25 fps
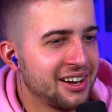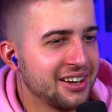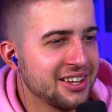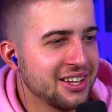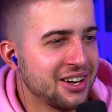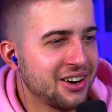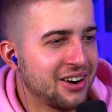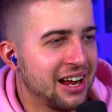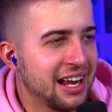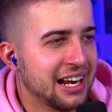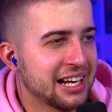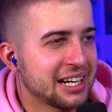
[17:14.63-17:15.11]

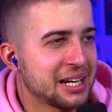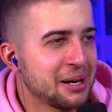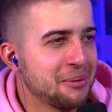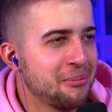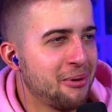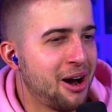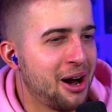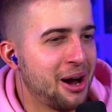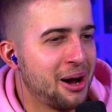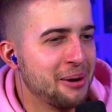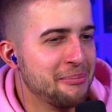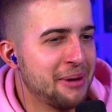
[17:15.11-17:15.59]
Alright, come
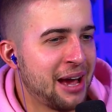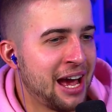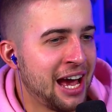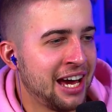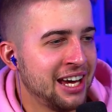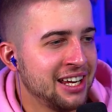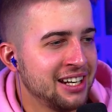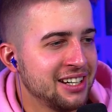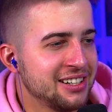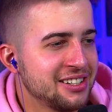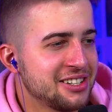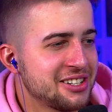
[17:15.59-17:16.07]
on,
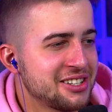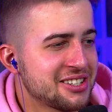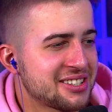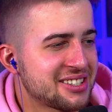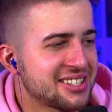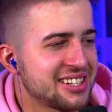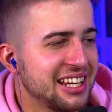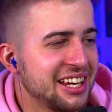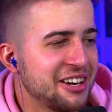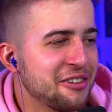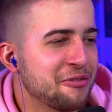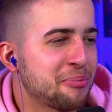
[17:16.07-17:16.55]
man. Just
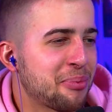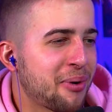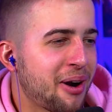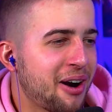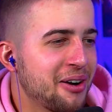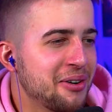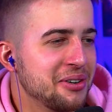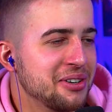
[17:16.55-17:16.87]
live, bro.